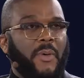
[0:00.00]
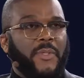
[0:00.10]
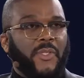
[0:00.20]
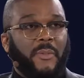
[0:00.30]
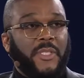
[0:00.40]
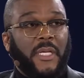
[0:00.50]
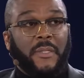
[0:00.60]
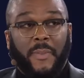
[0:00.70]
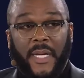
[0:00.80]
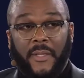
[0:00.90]
And so I would tell
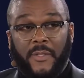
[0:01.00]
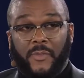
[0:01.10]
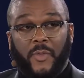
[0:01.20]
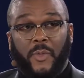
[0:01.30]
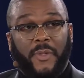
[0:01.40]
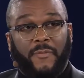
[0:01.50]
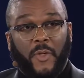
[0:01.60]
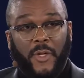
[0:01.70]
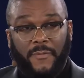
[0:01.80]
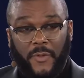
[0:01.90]
anybody in this room, if
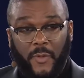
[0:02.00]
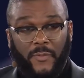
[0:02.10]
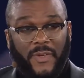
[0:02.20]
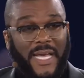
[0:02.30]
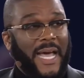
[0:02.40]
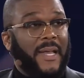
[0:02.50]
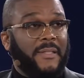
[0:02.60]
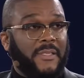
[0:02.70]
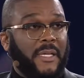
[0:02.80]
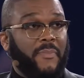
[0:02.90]
you're if you got
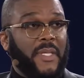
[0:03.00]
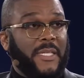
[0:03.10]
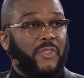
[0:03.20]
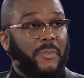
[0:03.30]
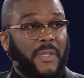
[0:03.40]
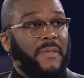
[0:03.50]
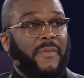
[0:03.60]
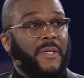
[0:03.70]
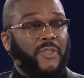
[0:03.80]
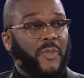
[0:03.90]
something that you believe
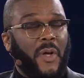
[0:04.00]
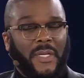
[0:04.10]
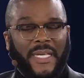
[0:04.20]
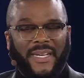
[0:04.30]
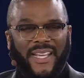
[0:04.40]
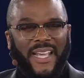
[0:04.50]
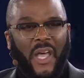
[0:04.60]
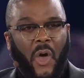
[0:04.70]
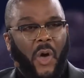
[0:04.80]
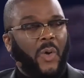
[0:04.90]
very strongly in,
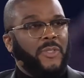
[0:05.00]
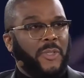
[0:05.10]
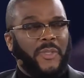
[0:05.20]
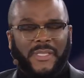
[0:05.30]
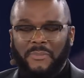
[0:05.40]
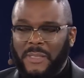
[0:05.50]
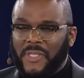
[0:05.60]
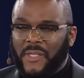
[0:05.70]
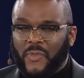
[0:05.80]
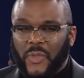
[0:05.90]
hold to it.
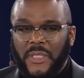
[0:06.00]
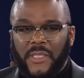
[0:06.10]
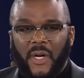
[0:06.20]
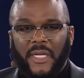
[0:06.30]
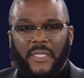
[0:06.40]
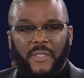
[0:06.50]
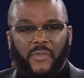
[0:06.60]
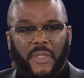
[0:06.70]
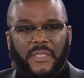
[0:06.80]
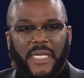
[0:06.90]
Sometimes it gets really dark, it
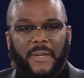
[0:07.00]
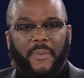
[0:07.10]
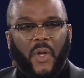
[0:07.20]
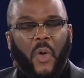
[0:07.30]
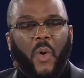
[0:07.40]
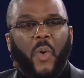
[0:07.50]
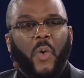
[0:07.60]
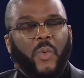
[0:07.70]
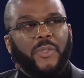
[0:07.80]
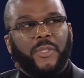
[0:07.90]
gets really tight, but
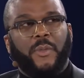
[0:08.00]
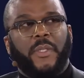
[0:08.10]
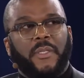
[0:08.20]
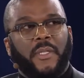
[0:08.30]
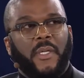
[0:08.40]
hold to it.